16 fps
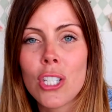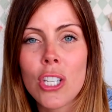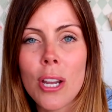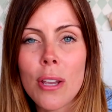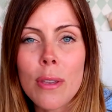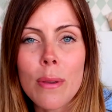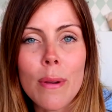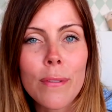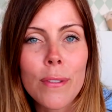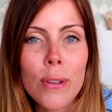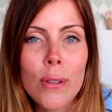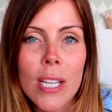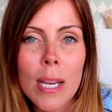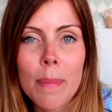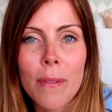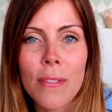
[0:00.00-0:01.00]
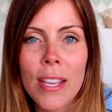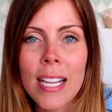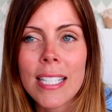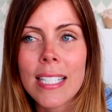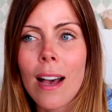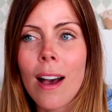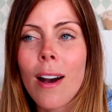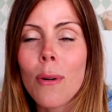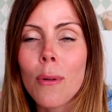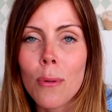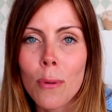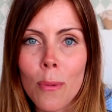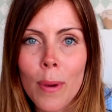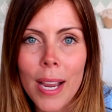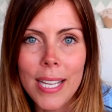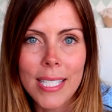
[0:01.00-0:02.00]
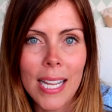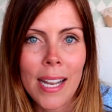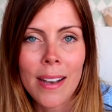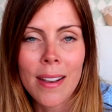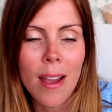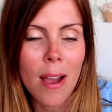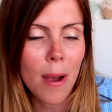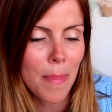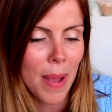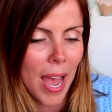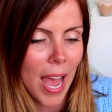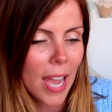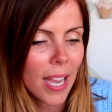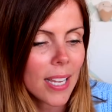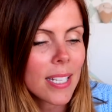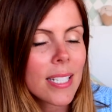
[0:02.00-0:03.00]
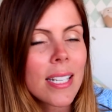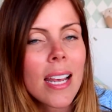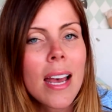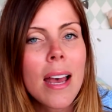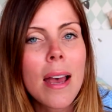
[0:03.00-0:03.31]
show you a few type of things that are always in our bags.